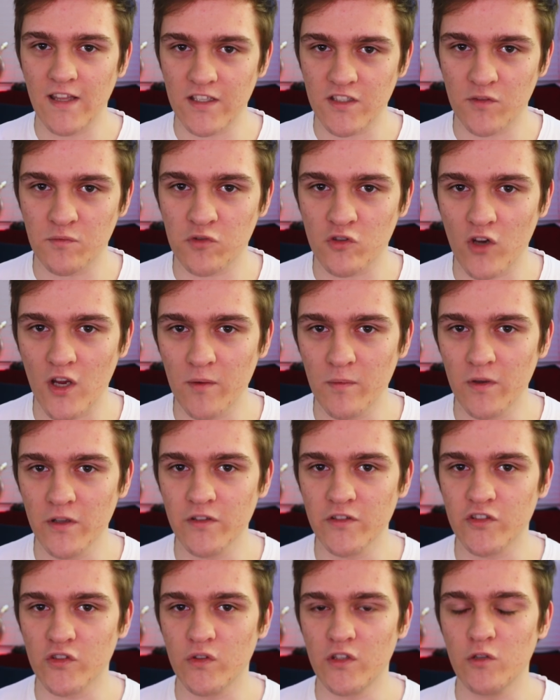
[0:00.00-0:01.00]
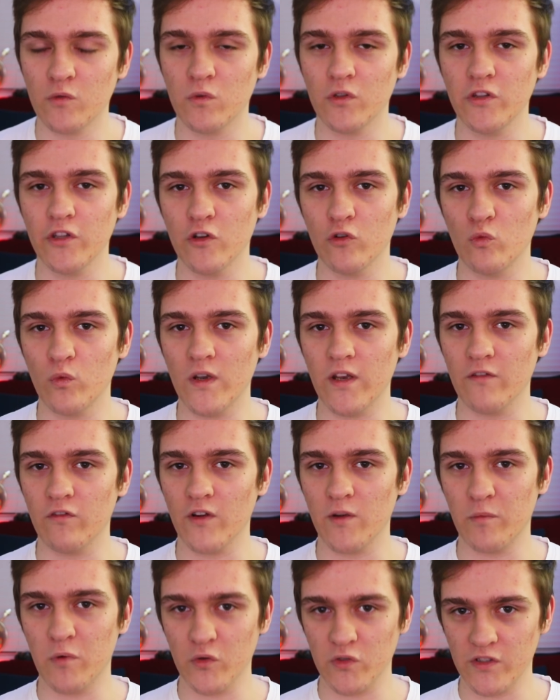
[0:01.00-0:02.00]
that subscribe button so you will know
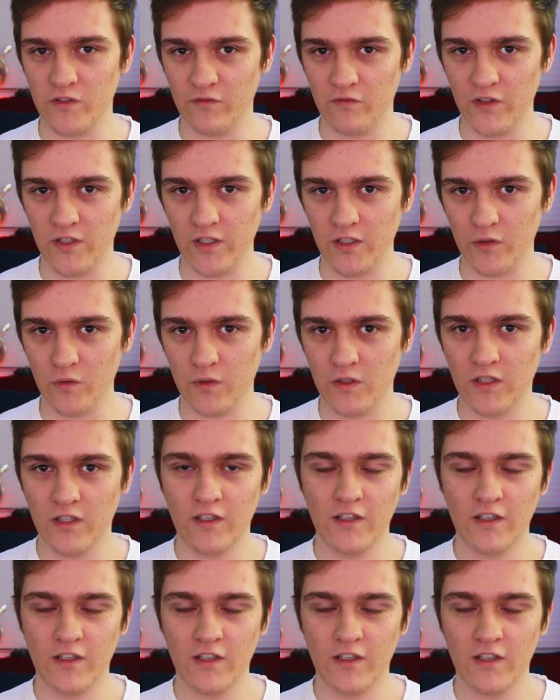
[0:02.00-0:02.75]
whenever I post a video.